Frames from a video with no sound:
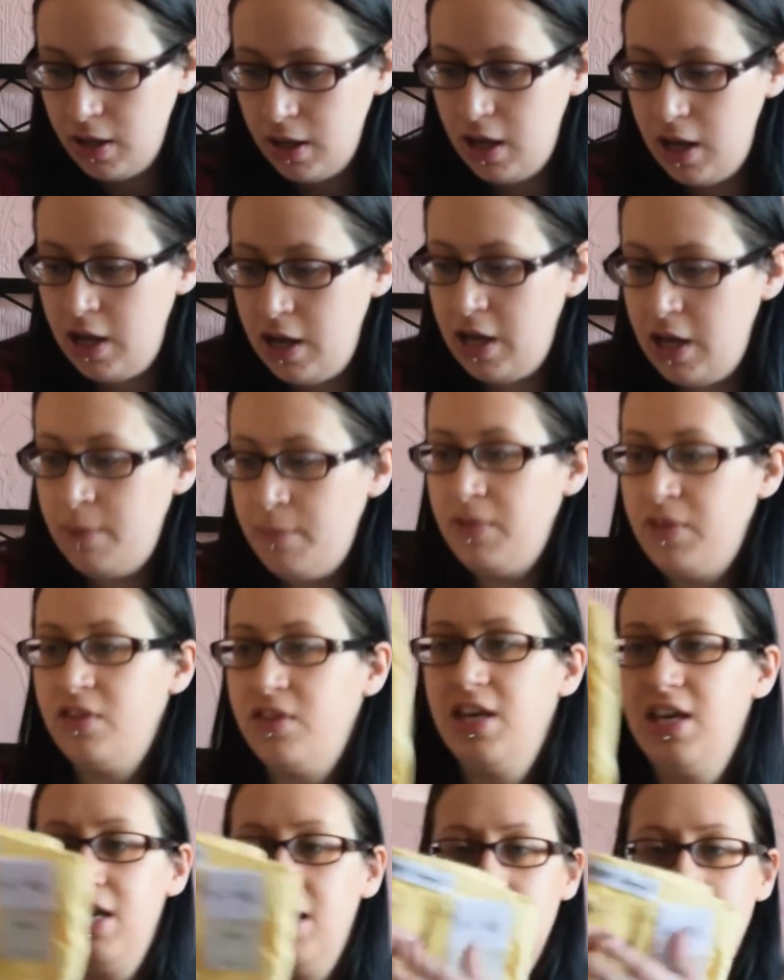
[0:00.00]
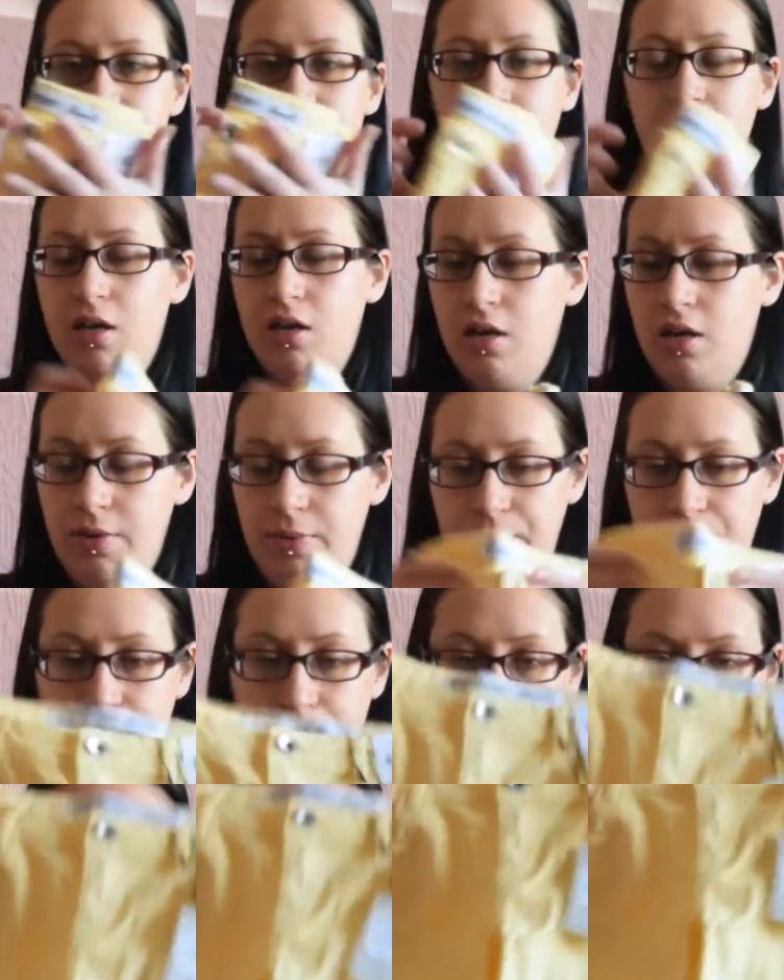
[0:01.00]
These,
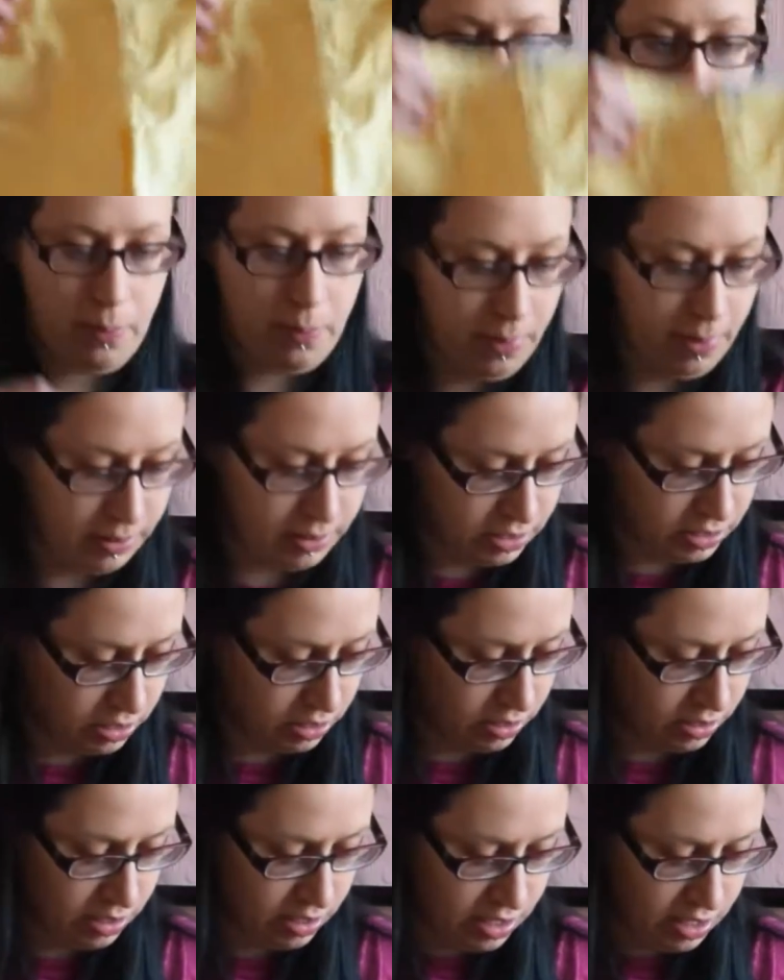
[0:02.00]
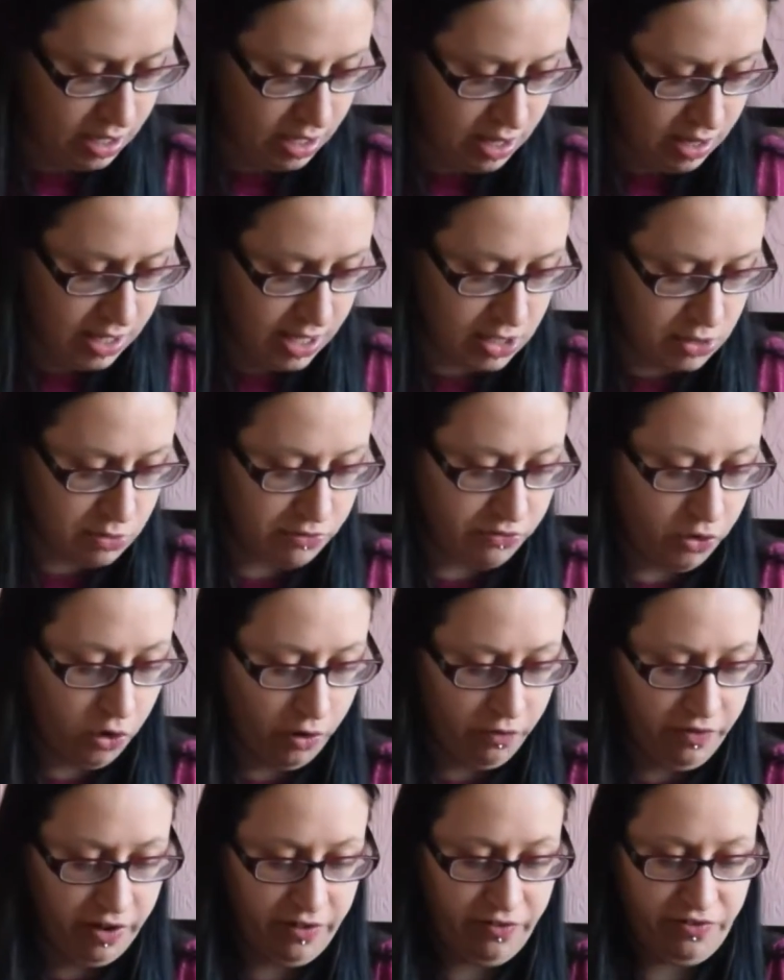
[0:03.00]
I got, these were
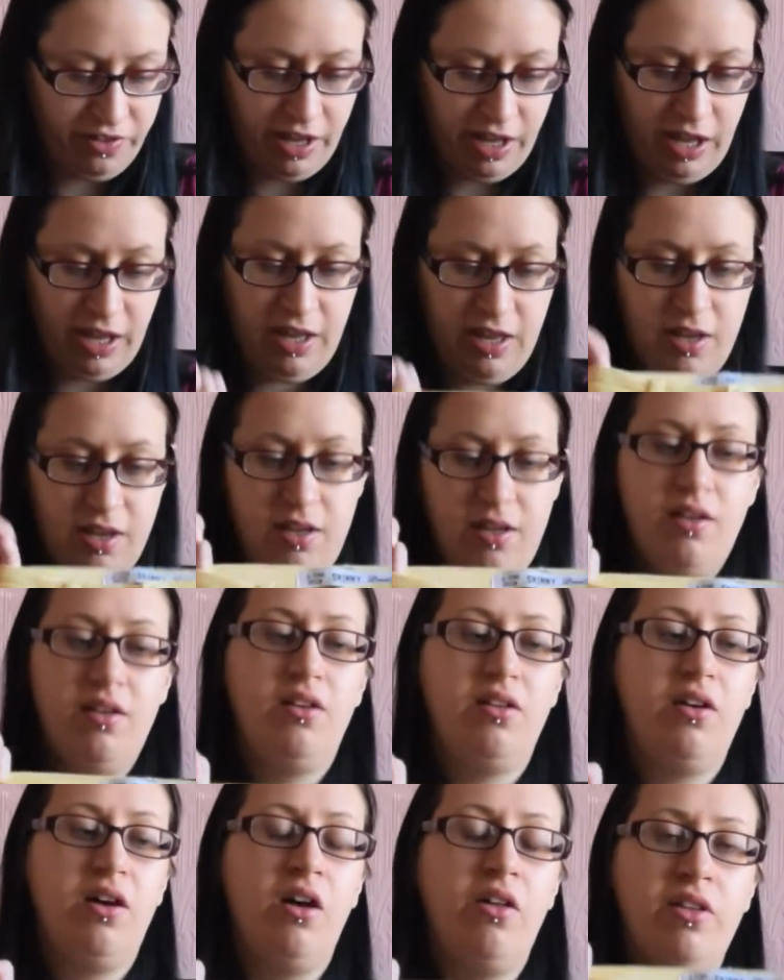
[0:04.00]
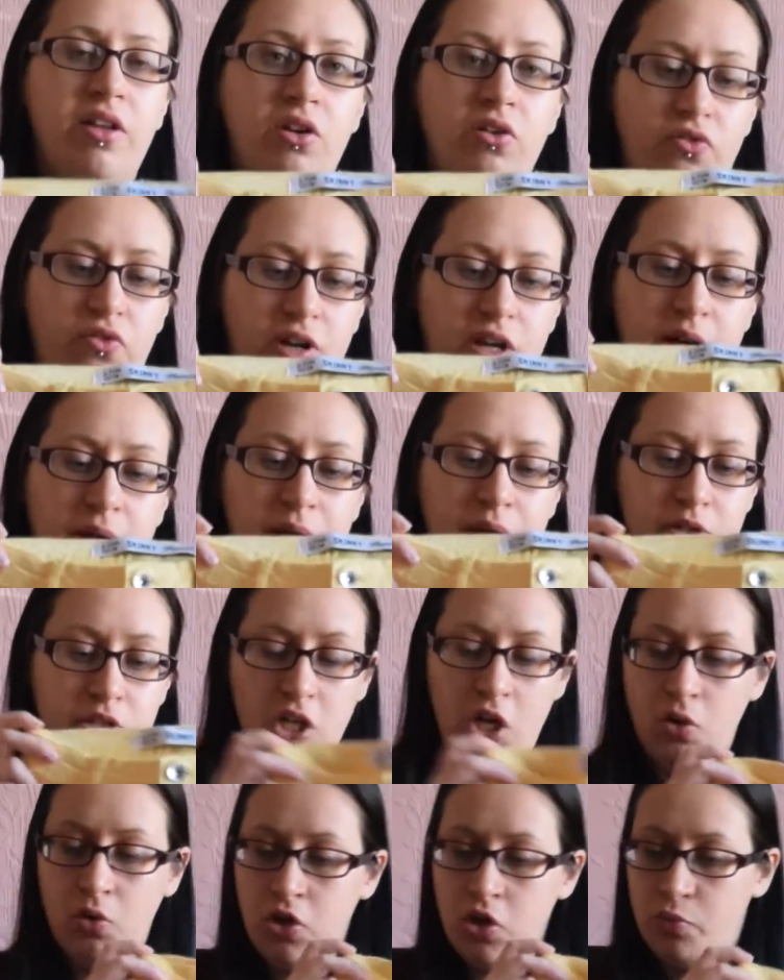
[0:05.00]
£4.50. Aren't they lovely?
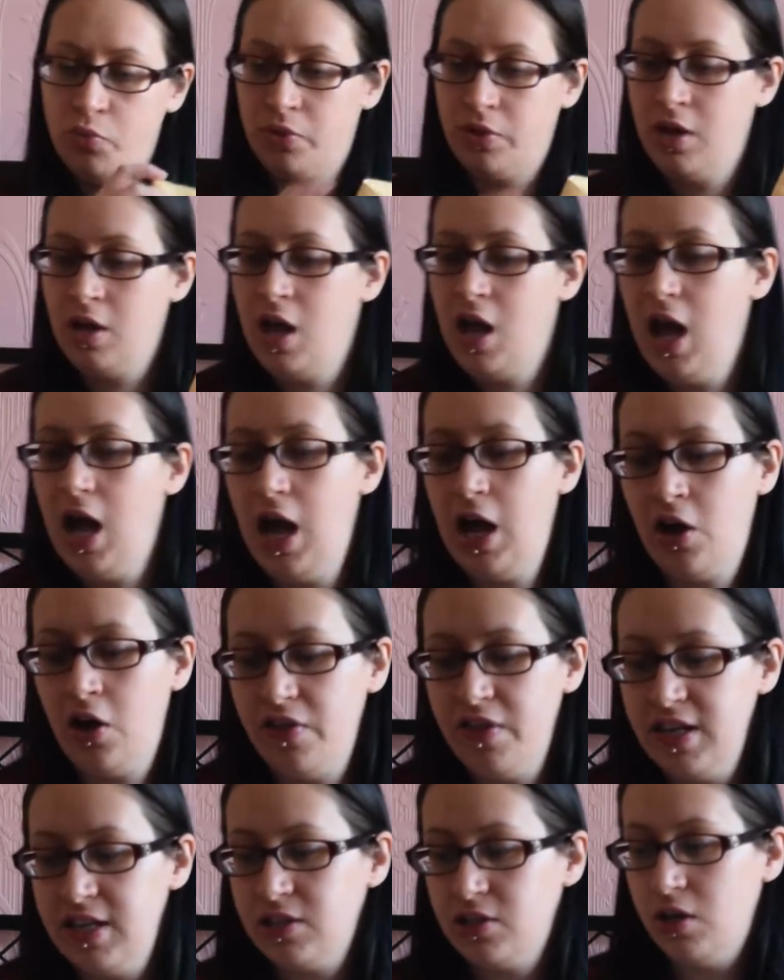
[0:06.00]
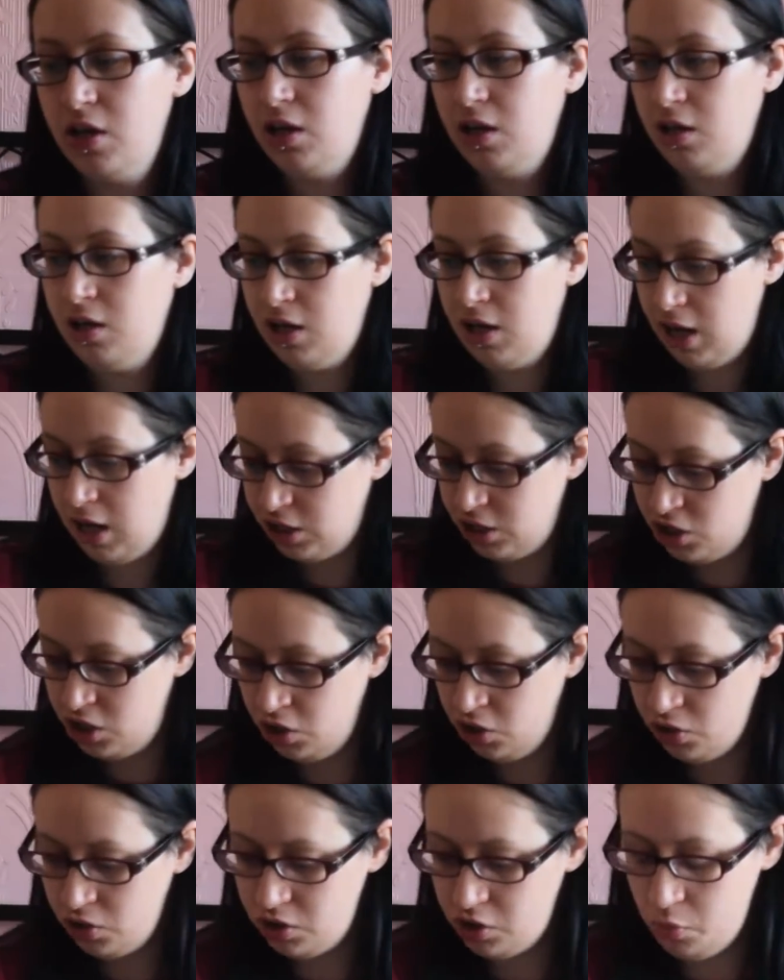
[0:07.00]
So yum. I got this colour and she
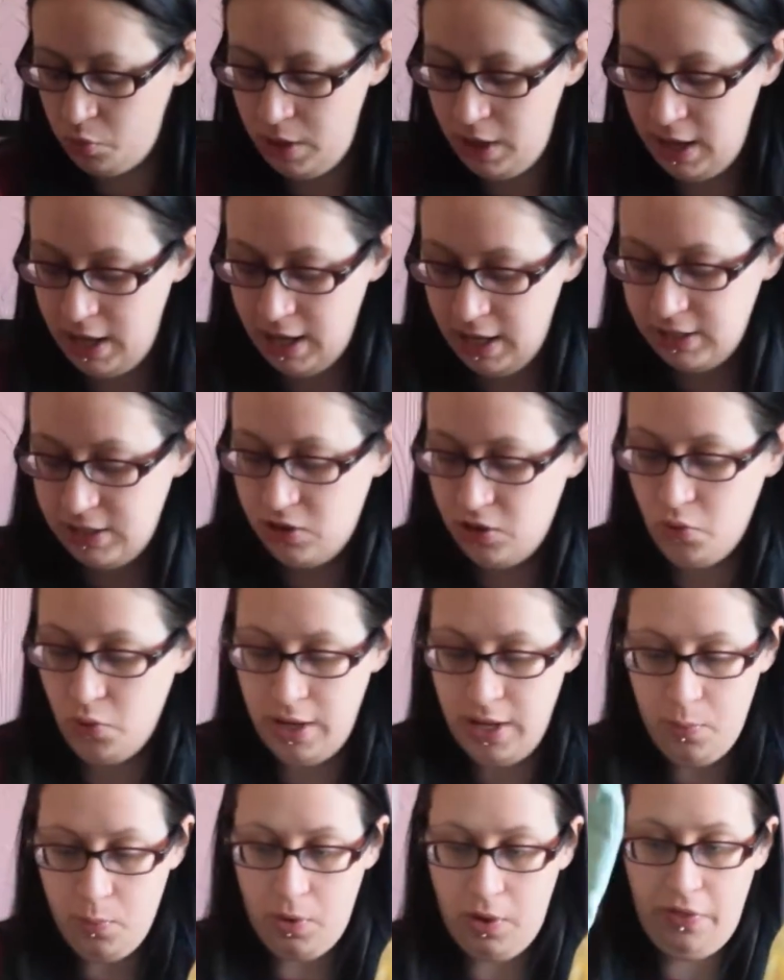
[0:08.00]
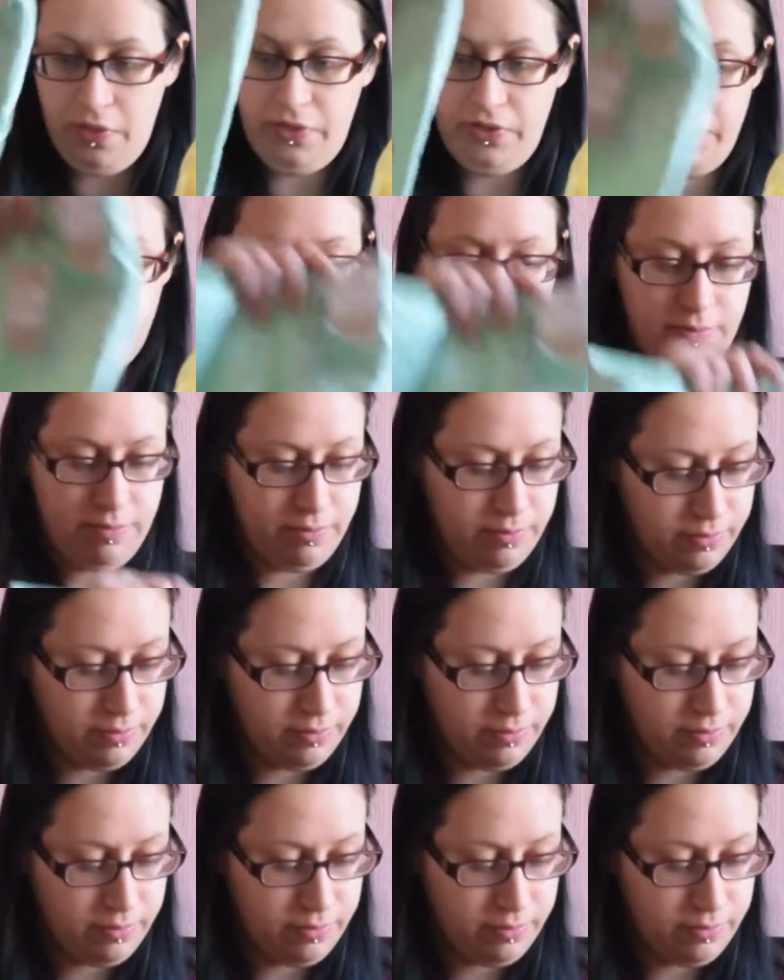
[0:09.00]
also picked the green ones.